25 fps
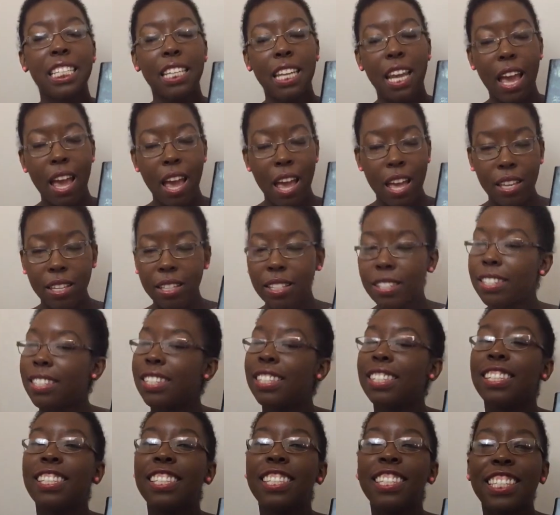yes,
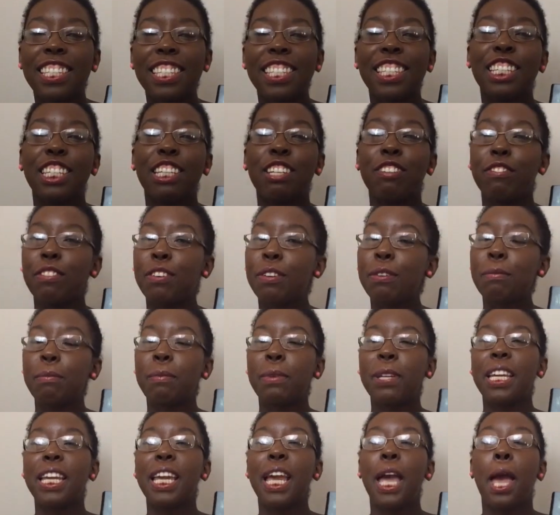this is giving
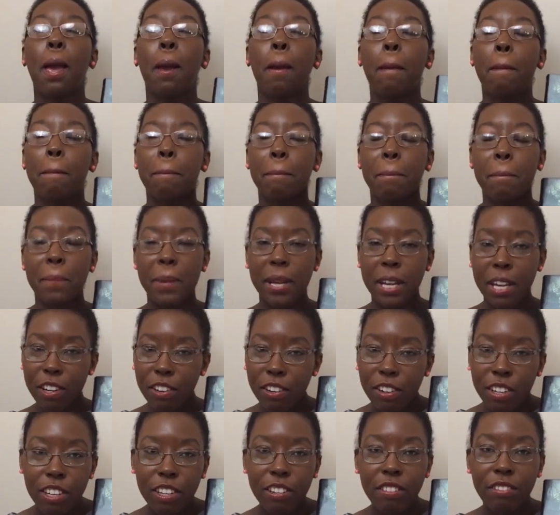me
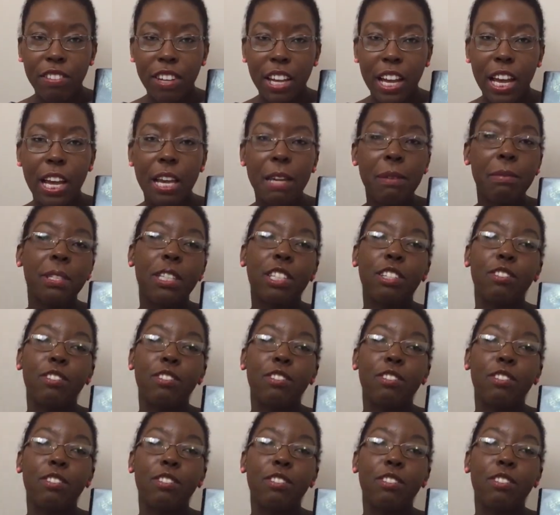Merida vibes.